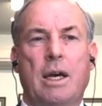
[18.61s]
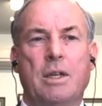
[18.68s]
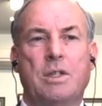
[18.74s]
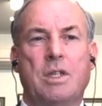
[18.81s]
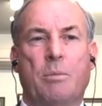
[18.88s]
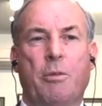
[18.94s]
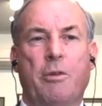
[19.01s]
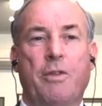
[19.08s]

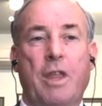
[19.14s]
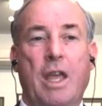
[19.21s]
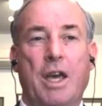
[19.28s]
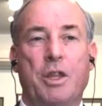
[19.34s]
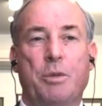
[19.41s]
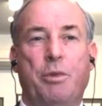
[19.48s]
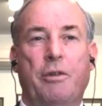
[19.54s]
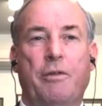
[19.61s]
some of the
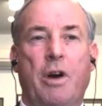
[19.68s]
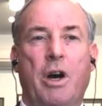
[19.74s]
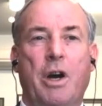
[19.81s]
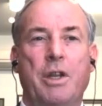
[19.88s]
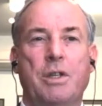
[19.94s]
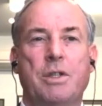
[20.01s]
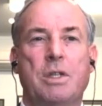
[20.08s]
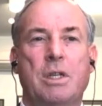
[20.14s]
other
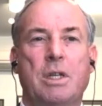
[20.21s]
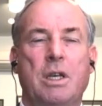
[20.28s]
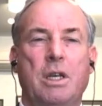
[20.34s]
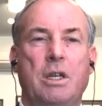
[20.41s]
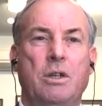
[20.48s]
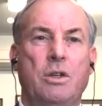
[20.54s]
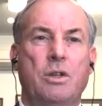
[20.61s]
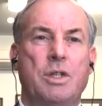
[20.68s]
providers
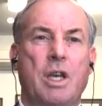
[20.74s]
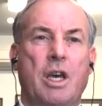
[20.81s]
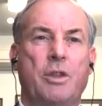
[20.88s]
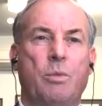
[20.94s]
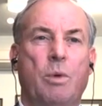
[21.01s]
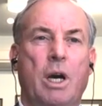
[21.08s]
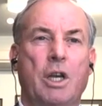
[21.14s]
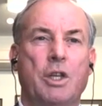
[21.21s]
in New
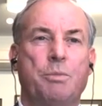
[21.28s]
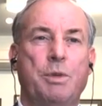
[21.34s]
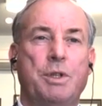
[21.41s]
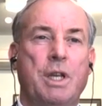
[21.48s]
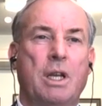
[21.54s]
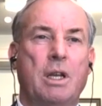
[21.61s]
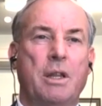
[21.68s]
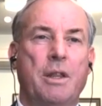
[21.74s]
South Wales,
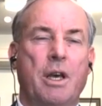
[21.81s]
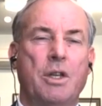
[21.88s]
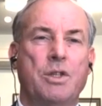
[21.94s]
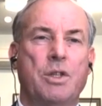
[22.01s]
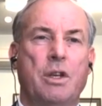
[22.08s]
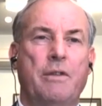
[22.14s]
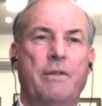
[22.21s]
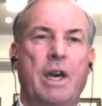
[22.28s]
particularly
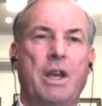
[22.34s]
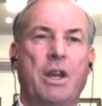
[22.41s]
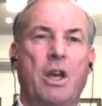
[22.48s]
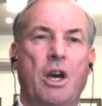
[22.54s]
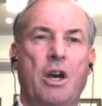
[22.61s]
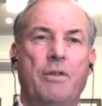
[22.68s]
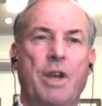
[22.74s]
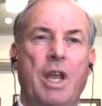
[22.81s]
those that have had a
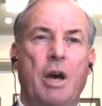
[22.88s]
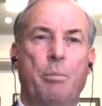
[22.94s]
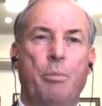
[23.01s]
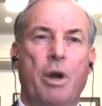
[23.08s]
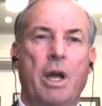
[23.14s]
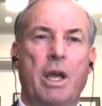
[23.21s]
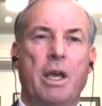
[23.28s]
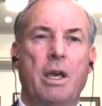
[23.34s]
COVID
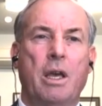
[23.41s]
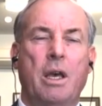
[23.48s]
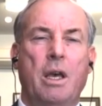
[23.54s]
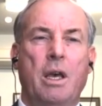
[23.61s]
outbreak,